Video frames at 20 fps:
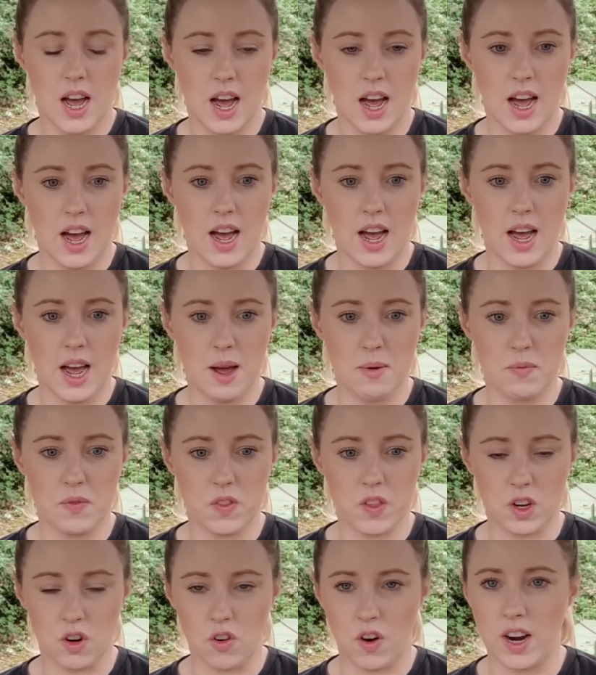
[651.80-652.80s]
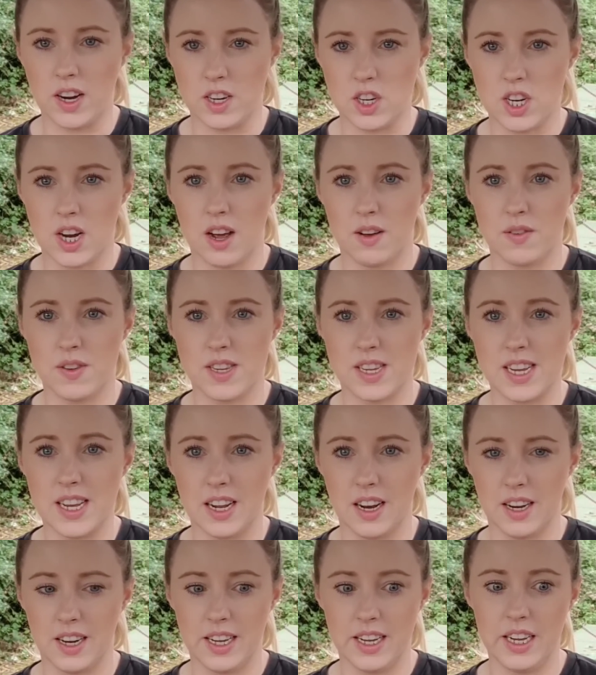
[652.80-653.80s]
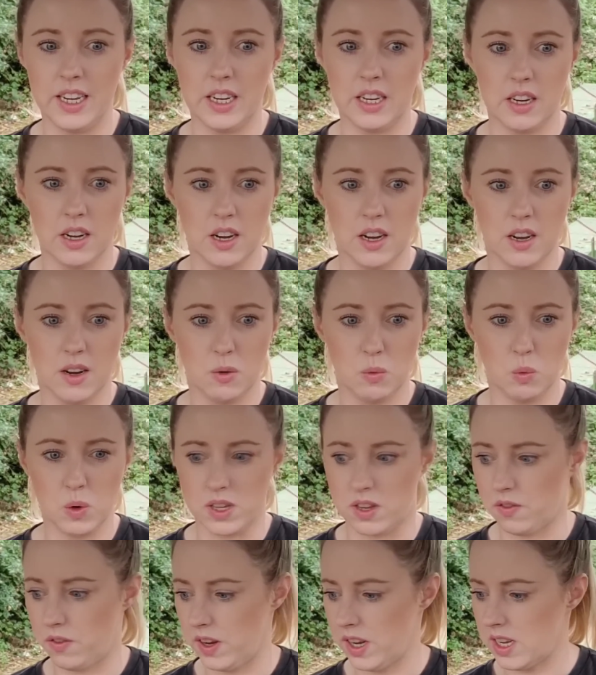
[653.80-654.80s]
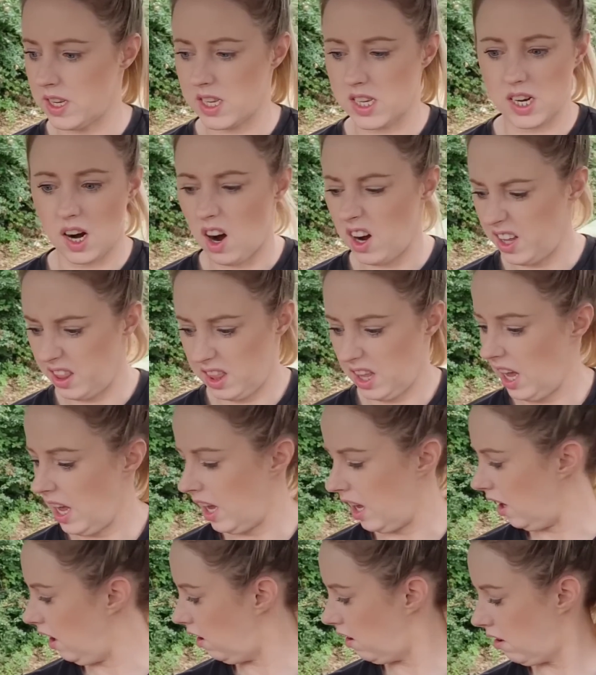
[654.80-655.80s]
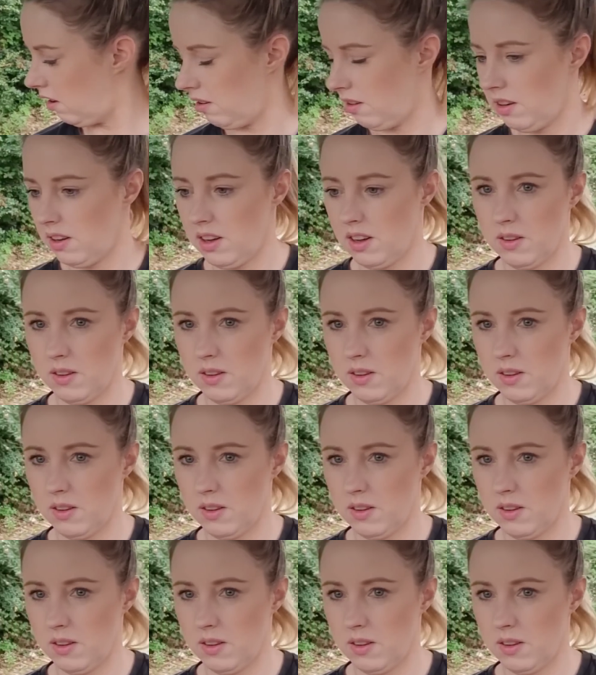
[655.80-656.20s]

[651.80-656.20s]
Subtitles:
The crankshaft seal leak was fixed, I think.